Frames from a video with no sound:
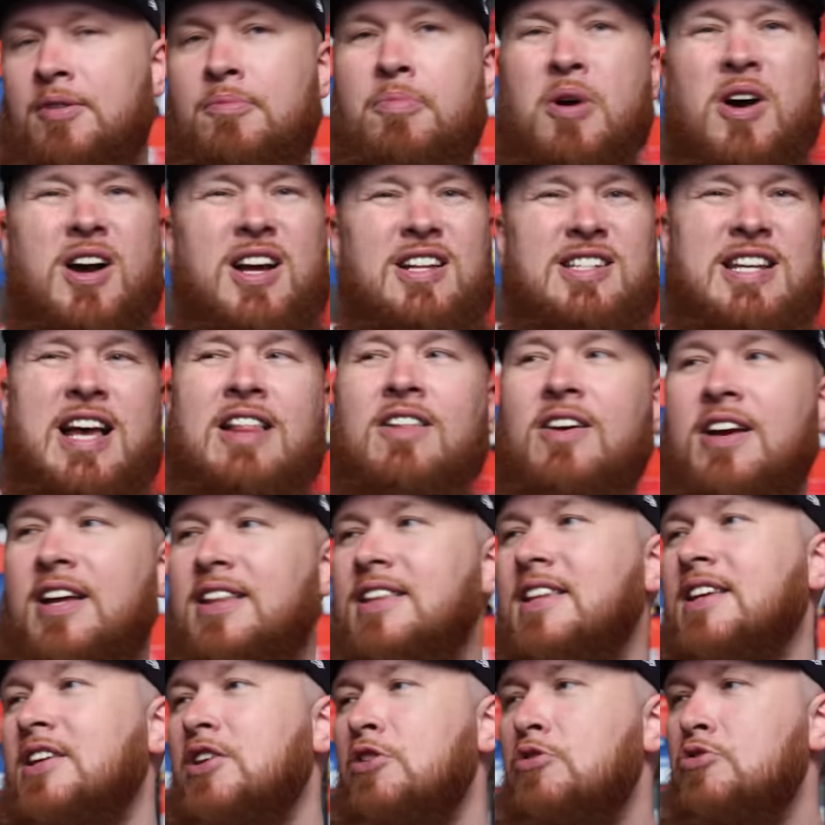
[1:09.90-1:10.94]
Buckets, I look
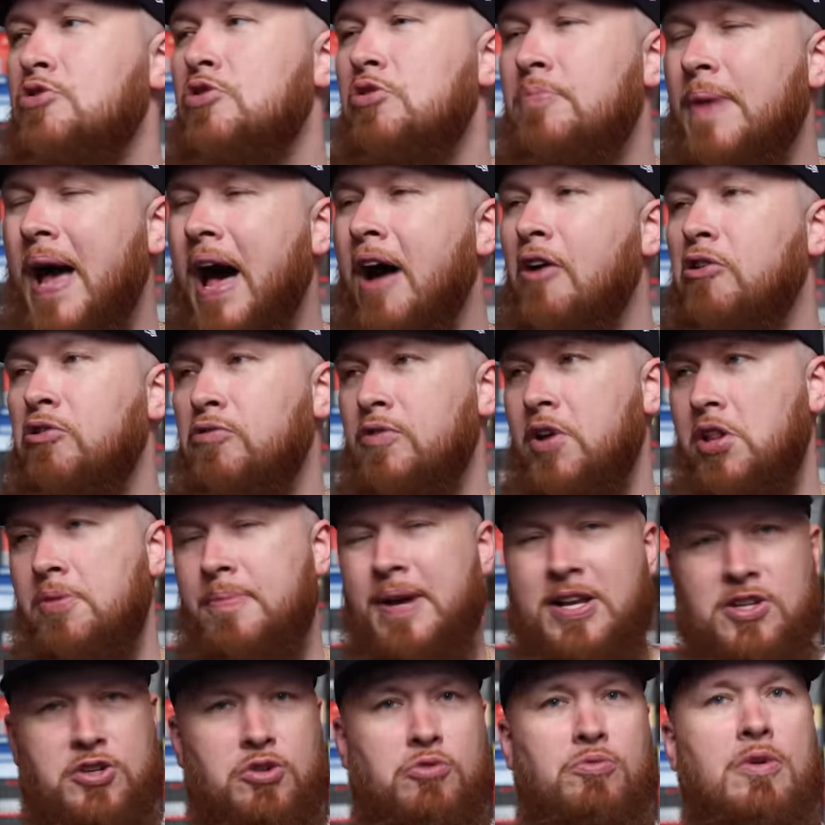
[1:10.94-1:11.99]
at the YouTube
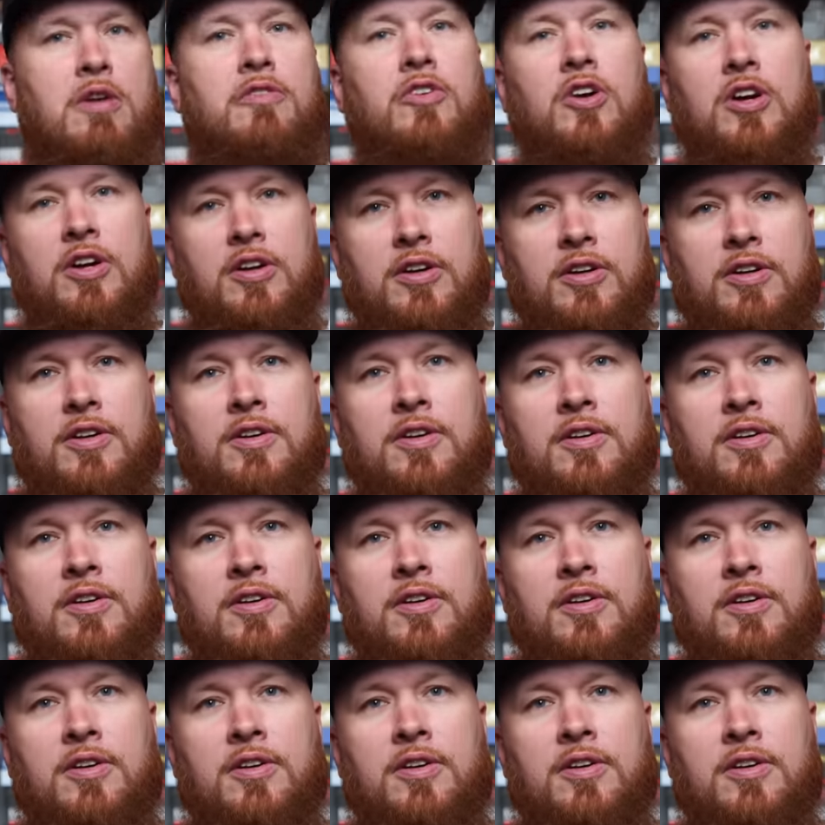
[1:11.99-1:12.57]
algorithm as a river.